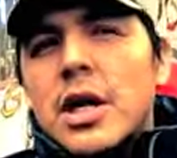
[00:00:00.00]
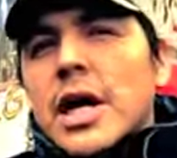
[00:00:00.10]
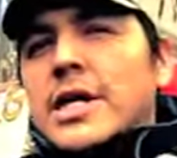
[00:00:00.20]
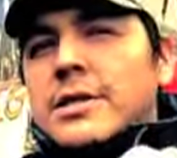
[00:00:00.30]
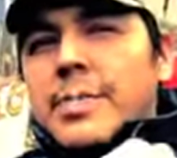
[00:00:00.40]

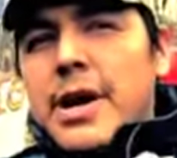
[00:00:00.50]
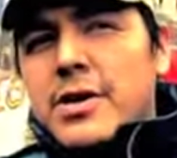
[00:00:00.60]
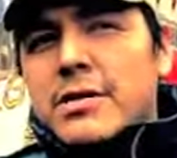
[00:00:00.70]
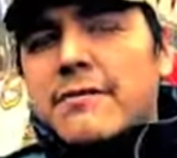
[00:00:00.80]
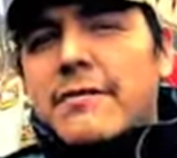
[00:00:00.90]
It is
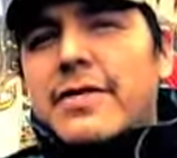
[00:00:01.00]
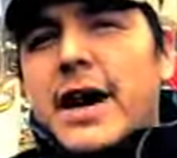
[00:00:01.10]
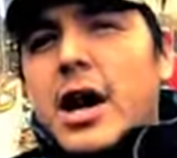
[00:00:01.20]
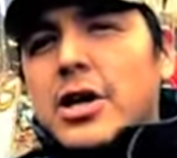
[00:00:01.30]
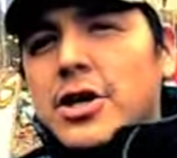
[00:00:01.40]
imperative
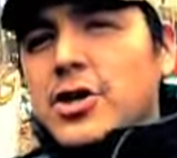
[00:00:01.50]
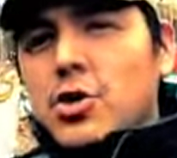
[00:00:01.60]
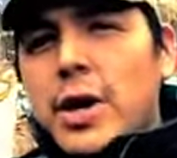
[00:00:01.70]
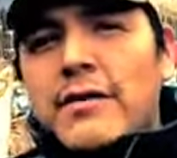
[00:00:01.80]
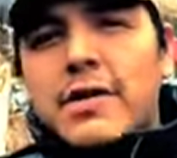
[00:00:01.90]
that our canoe
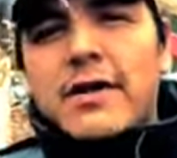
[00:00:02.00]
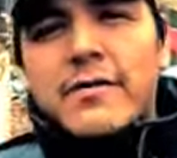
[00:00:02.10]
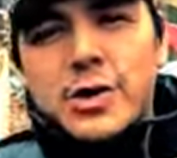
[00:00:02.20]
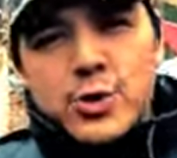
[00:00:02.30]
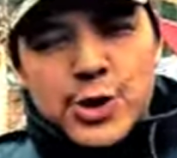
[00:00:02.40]
way of life
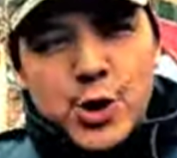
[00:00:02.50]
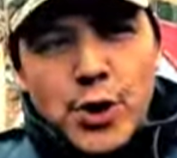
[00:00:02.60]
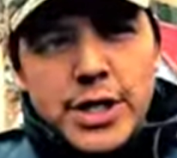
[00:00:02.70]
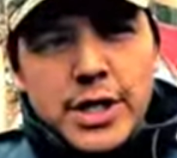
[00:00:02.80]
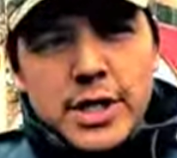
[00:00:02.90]
is
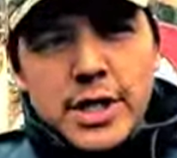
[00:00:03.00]
restored.